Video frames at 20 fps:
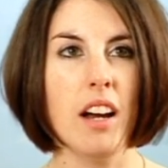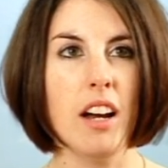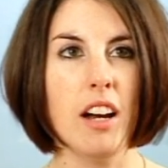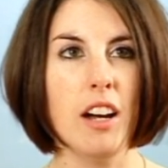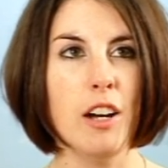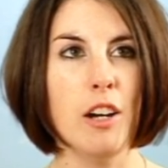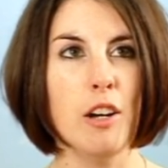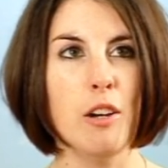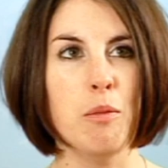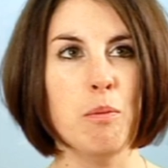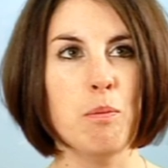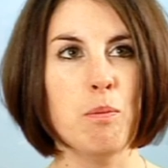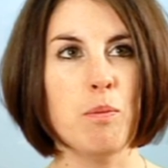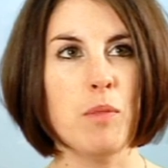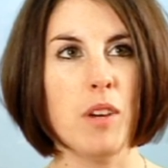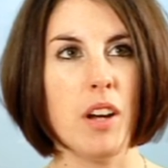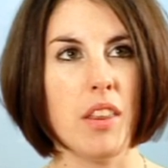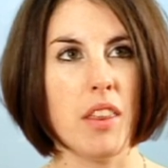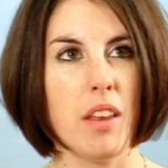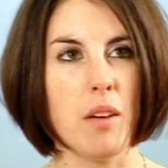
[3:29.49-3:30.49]

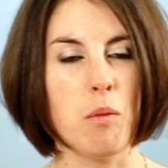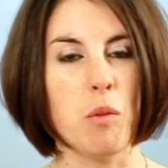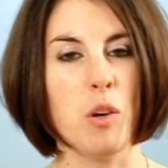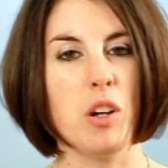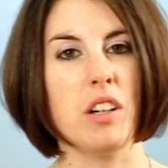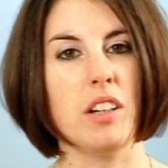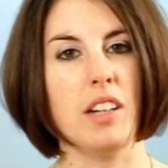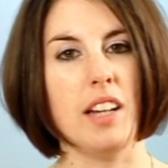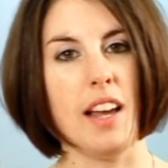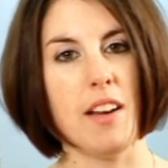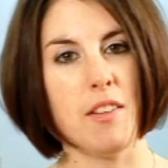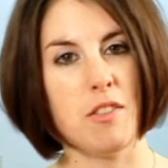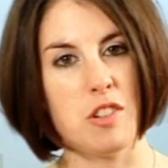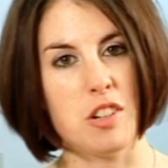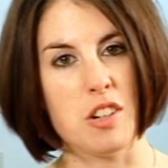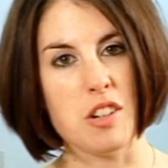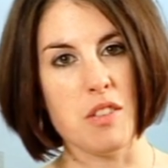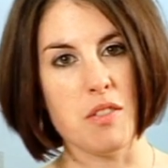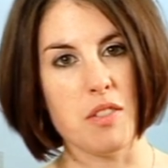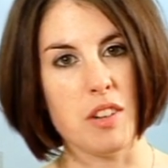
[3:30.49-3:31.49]
And then when I
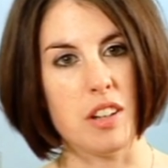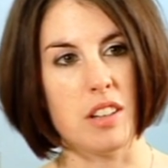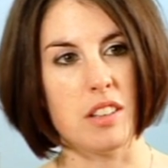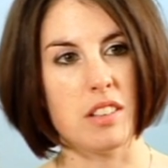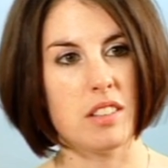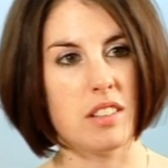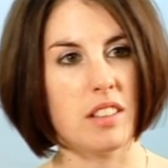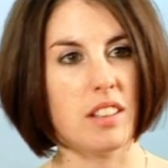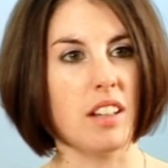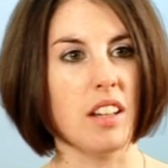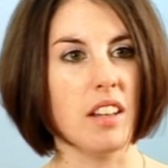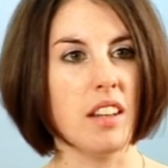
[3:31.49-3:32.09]
left university,